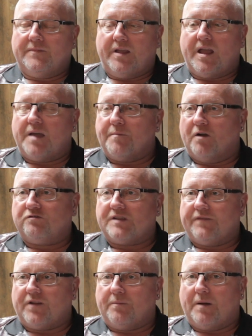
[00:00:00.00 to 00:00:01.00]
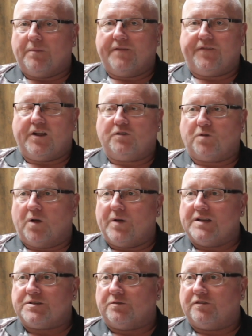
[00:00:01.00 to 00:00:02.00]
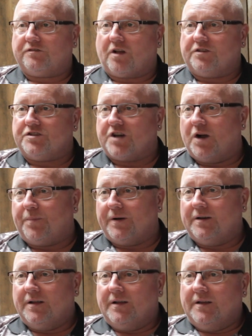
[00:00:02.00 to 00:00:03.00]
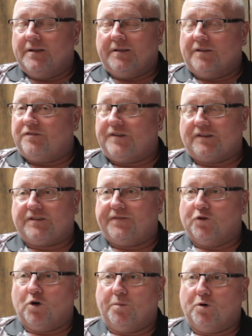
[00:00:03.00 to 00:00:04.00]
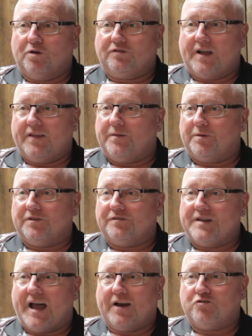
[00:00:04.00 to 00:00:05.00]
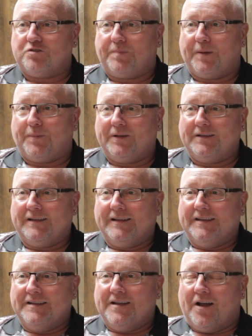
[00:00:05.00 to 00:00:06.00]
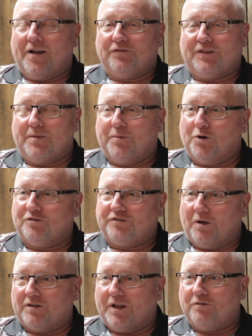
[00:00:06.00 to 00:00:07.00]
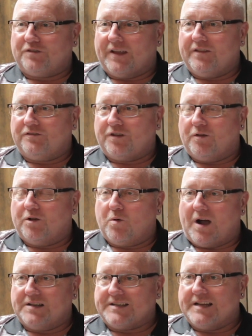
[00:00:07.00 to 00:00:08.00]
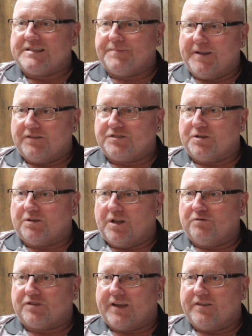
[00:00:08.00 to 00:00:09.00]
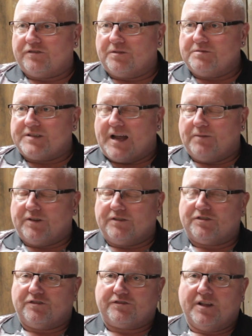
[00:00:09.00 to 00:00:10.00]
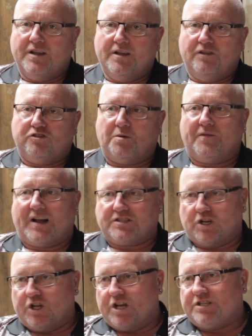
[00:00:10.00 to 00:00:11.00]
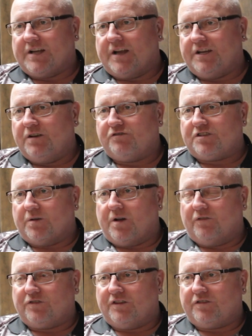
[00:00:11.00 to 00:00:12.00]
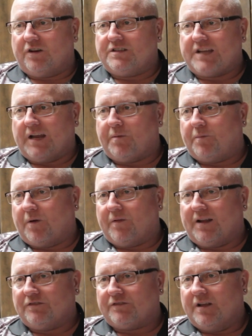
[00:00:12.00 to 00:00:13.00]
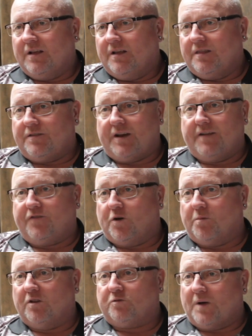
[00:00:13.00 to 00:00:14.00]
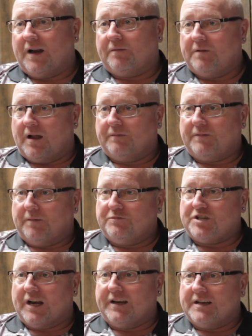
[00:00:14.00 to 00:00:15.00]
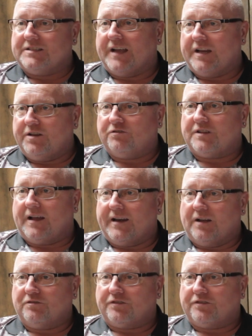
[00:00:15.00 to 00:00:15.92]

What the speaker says: Yeah, most definitely. I remember the first one I went to was the Scottish Open. There's 64 boards out there, but there's 900 people. And obviously the boards are so close together, so they're quite intimate, they're too close together sometimes. It's just sort of had to learn to get used to, and obviously it's only taken me probably the last 3 or 4 months where I'm gelling into getting used to that now.